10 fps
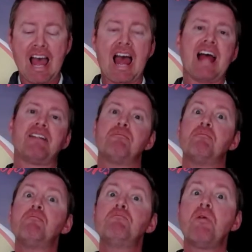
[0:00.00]

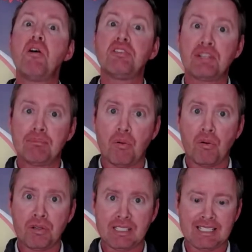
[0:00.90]
And most
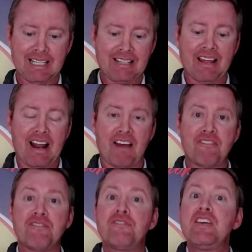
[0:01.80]
importantly, that I
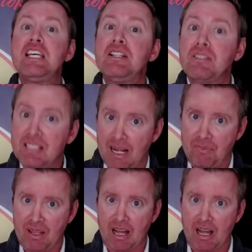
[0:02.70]
feel something.